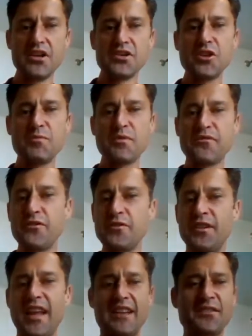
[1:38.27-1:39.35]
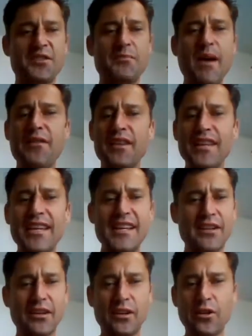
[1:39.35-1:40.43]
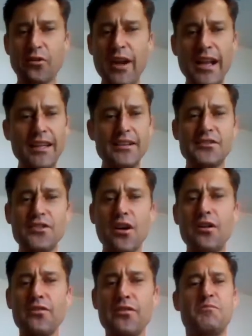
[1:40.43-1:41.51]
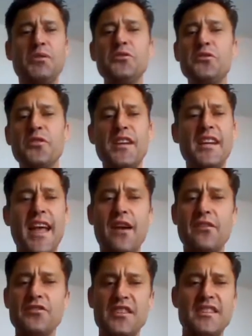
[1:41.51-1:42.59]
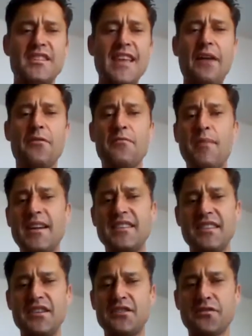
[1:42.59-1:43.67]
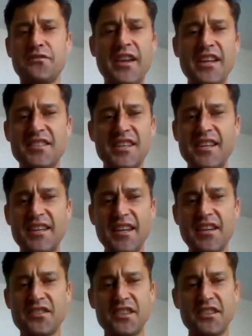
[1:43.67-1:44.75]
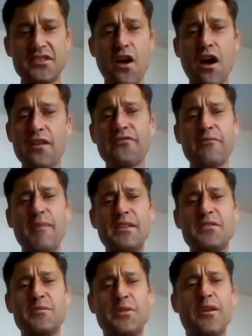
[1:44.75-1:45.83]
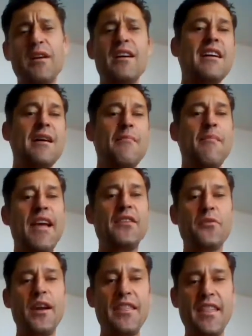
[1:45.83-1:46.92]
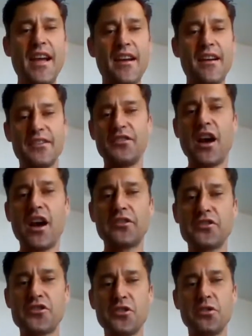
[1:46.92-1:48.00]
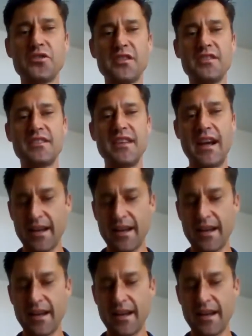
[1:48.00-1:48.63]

Superfood. It has spirulina, chlorella, dulse, blue-green algae, Saccharomyces cerevisiae yeast that's non-fermentable, made right there in Dr. Schultz's